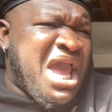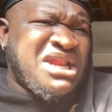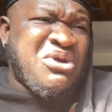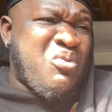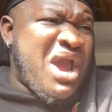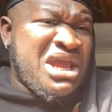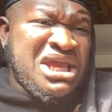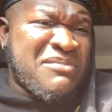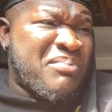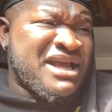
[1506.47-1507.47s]
And the way
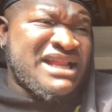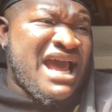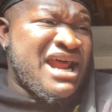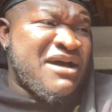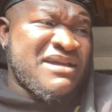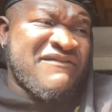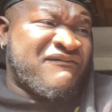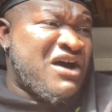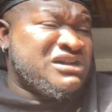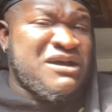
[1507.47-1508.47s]
he picked that up, he
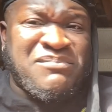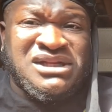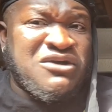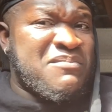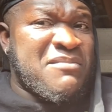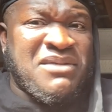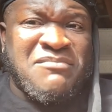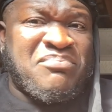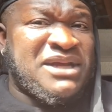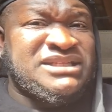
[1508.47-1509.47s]
fucked up a little bit, but he
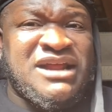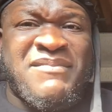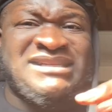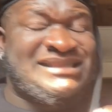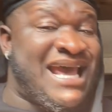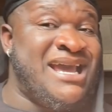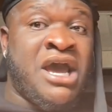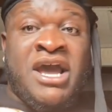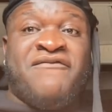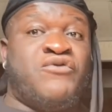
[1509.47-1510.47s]
picked it up. I say,
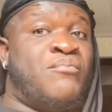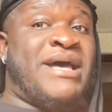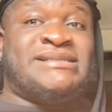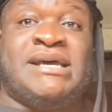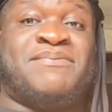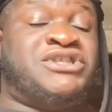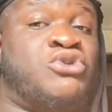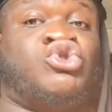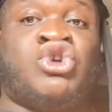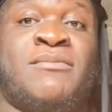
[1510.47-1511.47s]
if you mess up, it's
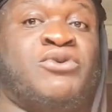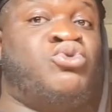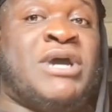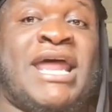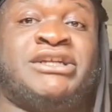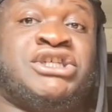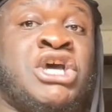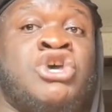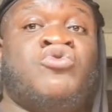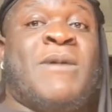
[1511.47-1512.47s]
your dribble. You got to just,
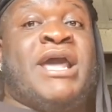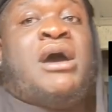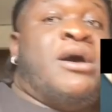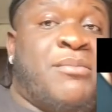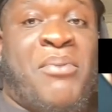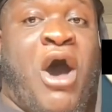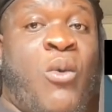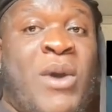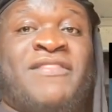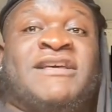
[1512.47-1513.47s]
you might, the ball
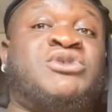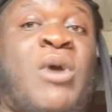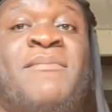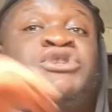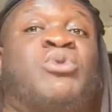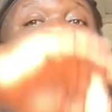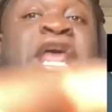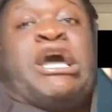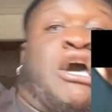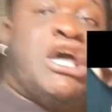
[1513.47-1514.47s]
went this way, but you had
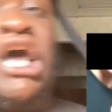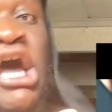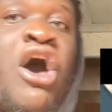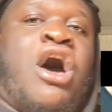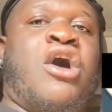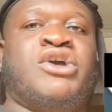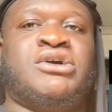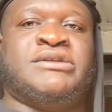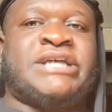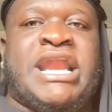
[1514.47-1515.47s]
it. Oh, you
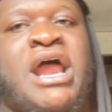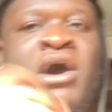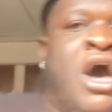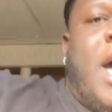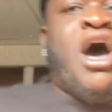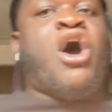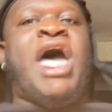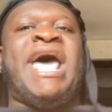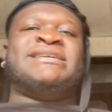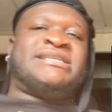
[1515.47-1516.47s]
know what I'm saying?
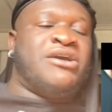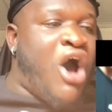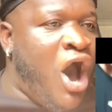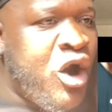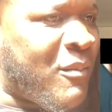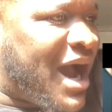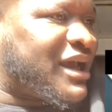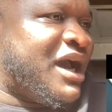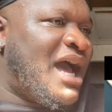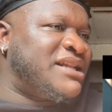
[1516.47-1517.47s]
Hezzy, oh my
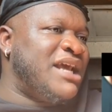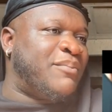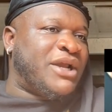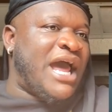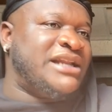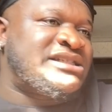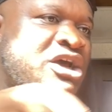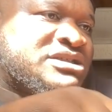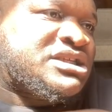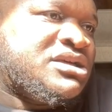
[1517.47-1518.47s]
god, Deborah got
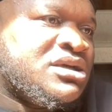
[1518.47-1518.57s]
saucy.